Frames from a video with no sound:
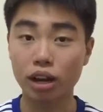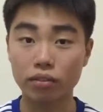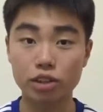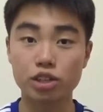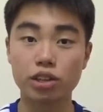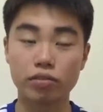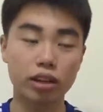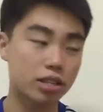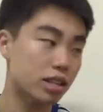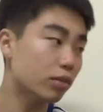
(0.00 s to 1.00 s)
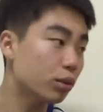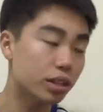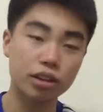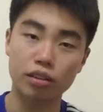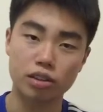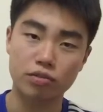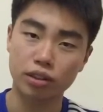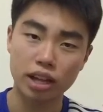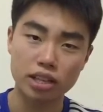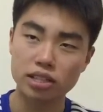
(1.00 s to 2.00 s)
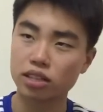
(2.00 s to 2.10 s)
that I've achieved, because I've only done this for the last